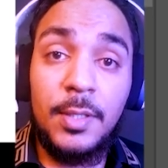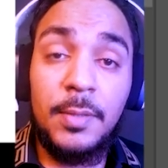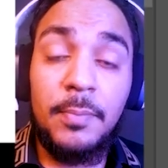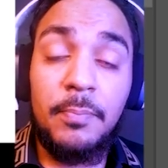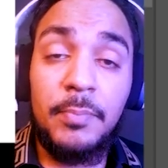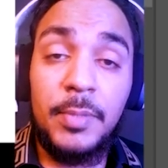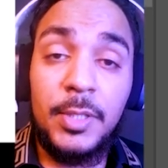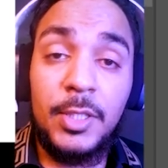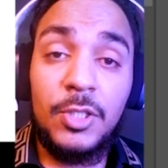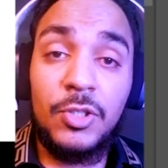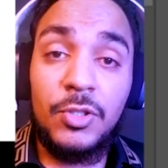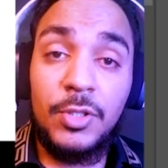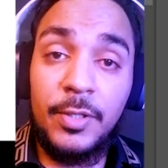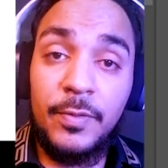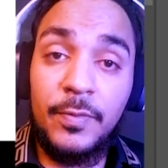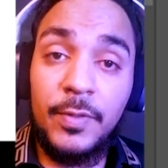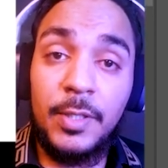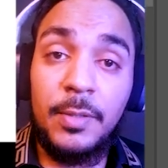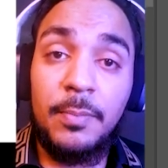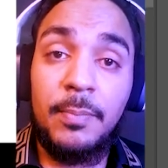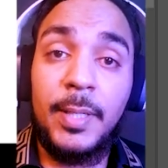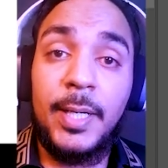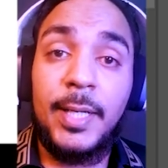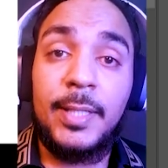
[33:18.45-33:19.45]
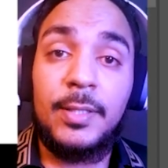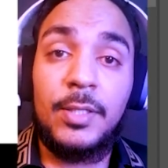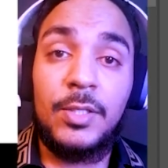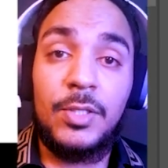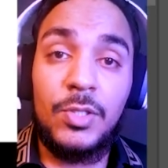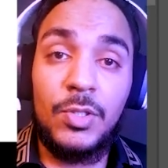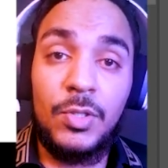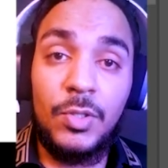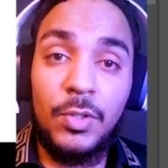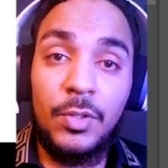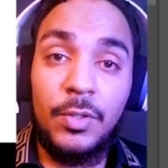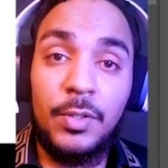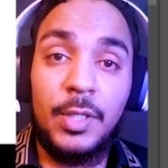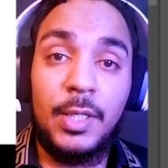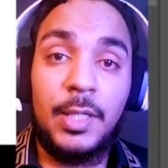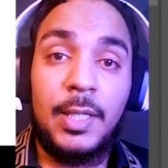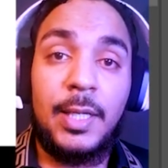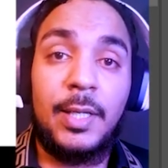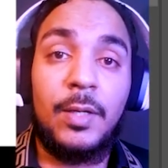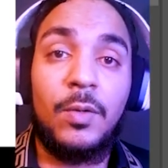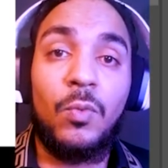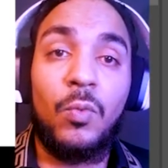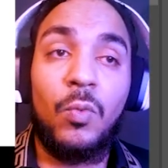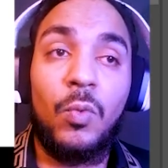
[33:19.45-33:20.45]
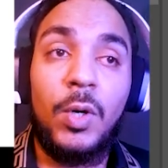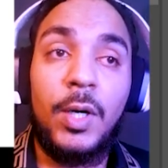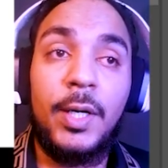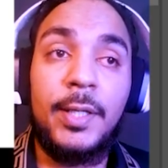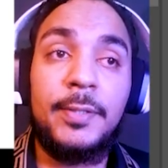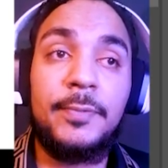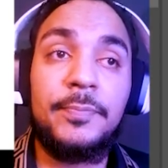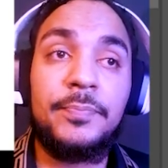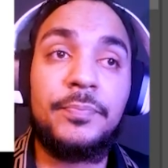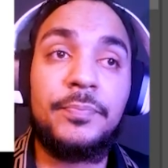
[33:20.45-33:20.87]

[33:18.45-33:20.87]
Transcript: be driven by the story. Like what